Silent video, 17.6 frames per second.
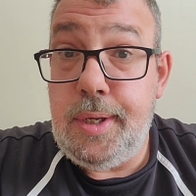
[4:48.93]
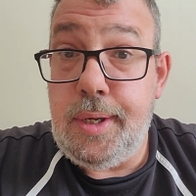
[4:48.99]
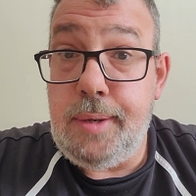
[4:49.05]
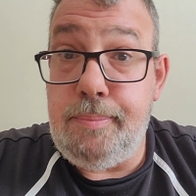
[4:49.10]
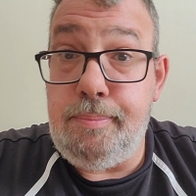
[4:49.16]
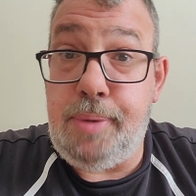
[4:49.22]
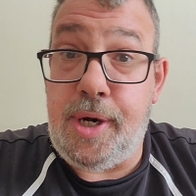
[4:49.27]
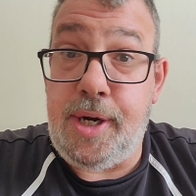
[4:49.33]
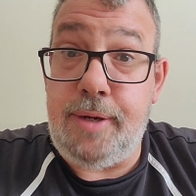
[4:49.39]

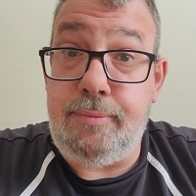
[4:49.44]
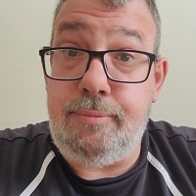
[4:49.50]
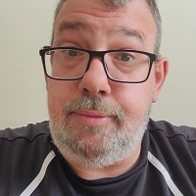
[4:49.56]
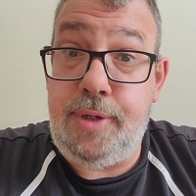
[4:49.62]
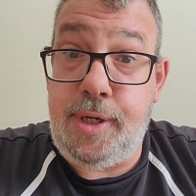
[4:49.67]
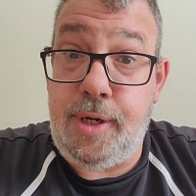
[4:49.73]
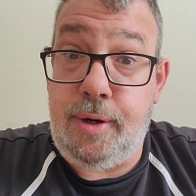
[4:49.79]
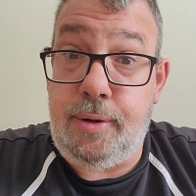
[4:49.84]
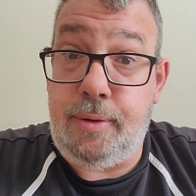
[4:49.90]
but
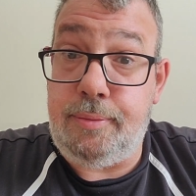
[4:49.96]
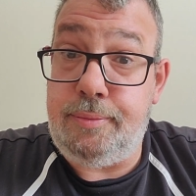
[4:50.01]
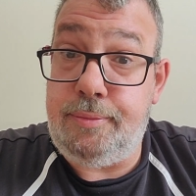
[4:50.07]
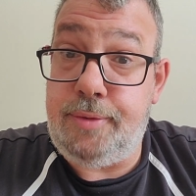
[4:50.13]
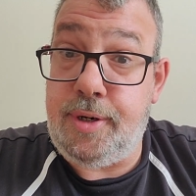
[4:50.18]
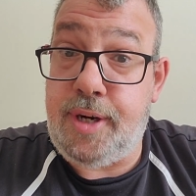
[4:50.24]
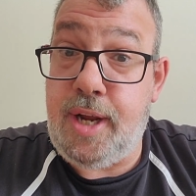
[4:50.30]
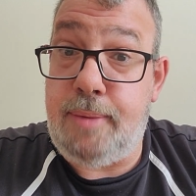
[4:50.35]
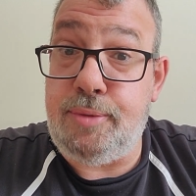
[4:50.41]

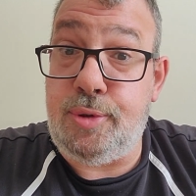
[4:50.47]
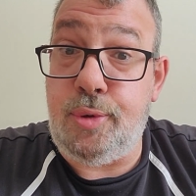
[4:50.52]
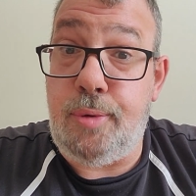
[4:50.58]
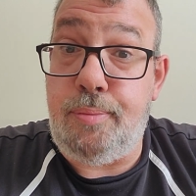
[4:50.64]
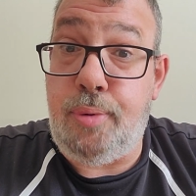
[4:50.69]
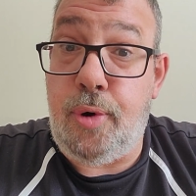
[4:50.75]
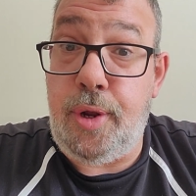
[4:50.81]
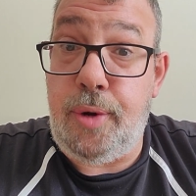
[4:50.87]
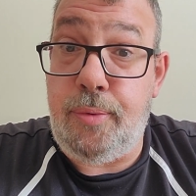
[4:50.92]
there comes to a
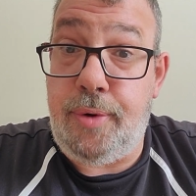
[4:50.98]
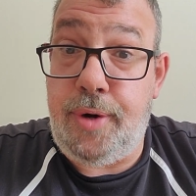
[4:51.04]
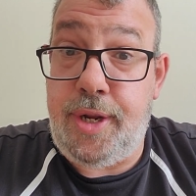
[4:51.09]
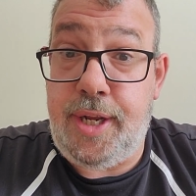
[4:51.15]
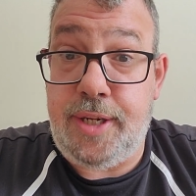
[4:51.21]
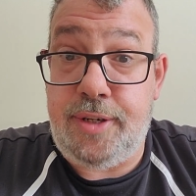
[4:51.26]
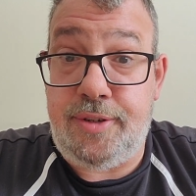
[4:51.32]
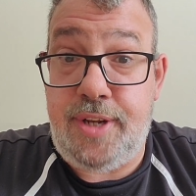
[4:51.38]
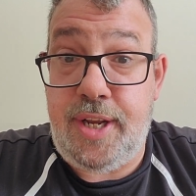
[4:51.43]
point where you
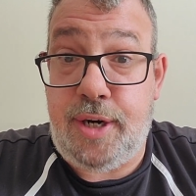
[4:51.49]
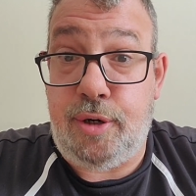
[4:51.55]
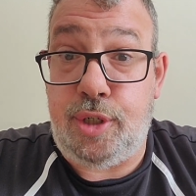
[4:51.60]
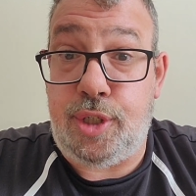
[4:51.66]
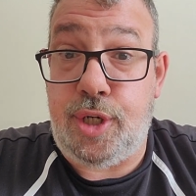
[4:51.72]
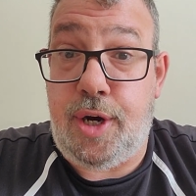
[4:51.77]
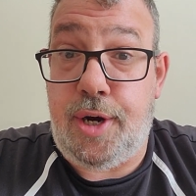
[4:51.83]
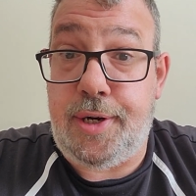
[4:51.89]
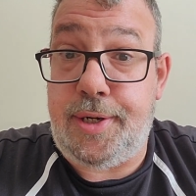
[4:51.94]
get sticker
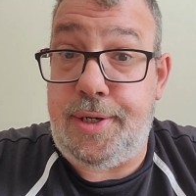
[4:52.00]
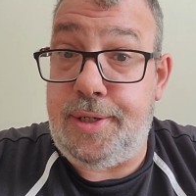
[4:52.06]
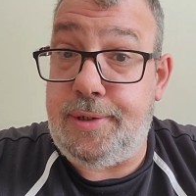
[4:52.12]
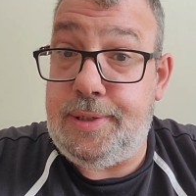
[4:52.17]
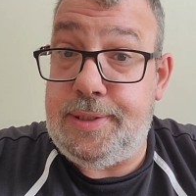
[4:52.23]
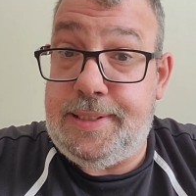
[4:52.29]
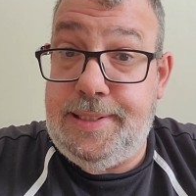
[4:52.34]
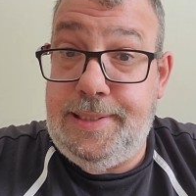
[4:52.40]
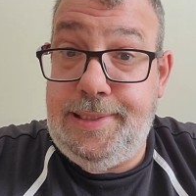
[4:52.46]
shock and you're
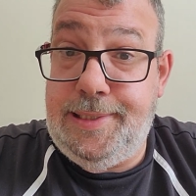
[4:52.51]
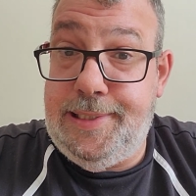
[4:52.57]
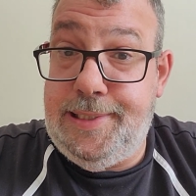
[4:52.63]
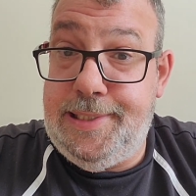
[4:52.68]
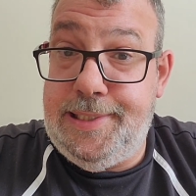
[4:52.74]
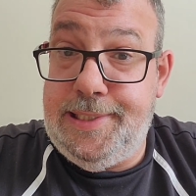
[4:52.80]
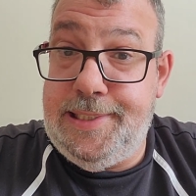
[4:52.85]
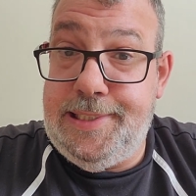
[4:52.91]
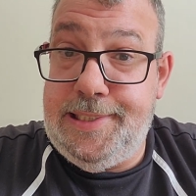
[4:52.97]
like,
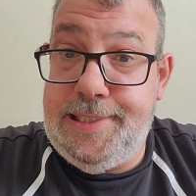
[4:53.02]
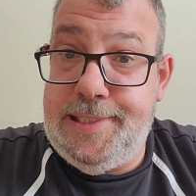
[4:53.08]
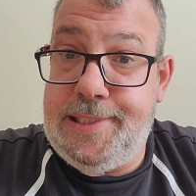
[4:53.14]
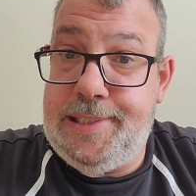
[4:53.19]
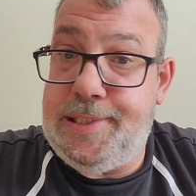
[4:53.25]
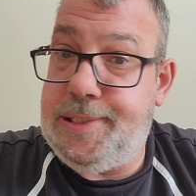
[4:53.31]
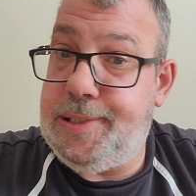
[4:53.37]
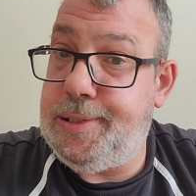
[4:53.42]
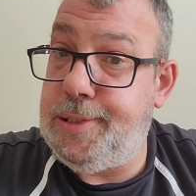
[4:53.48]
yeah,
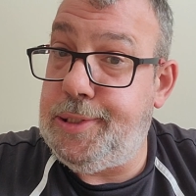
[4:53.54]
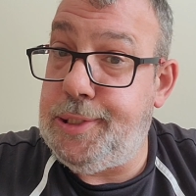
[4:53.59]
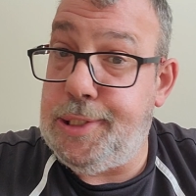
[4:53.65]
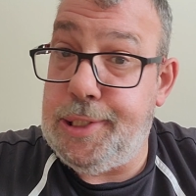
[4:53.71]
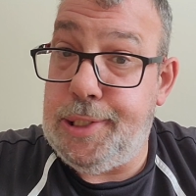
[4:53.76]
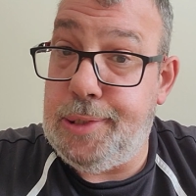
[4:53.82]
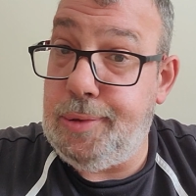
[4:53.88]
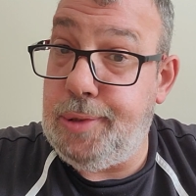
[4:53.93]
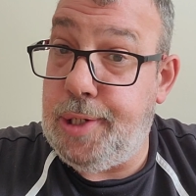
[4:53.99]

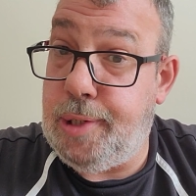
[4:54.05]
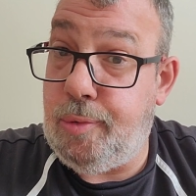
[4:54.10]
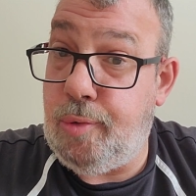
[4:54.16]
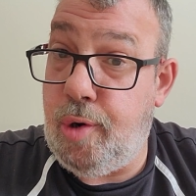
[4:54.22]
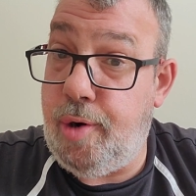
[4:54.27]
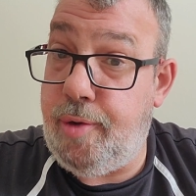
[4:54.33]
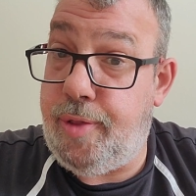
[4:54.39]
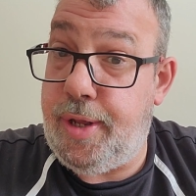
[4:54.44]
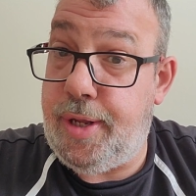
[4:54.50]
no, not
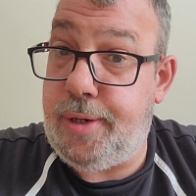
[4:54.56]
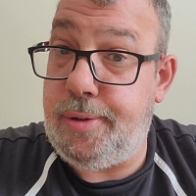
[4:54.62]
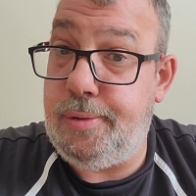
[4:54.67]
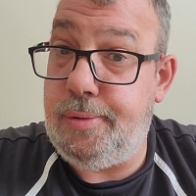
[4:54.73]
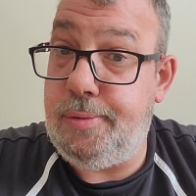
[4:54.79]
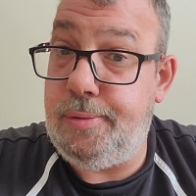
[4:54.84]
worth it.